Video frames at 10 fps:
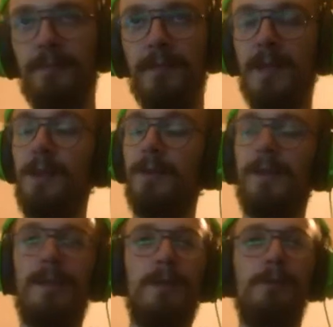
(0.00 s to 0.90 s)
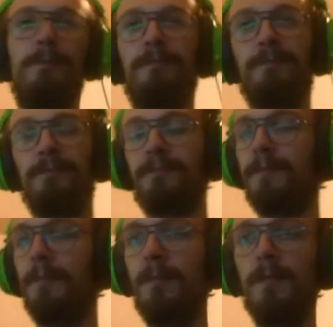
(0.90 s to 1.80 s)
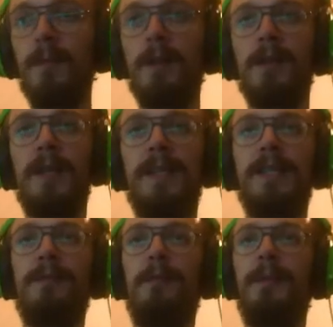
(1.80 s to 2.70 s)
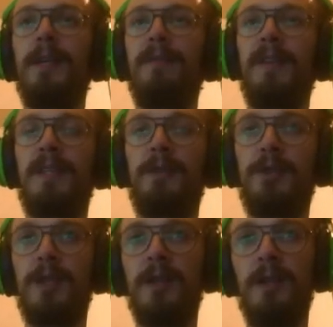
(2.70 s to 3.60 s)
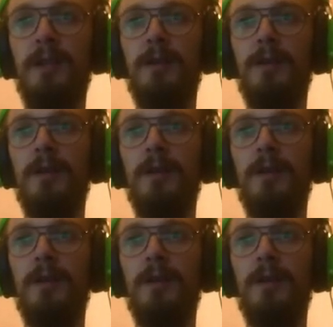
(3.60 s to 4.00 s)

I don't think so. This will be a faster jungle clear.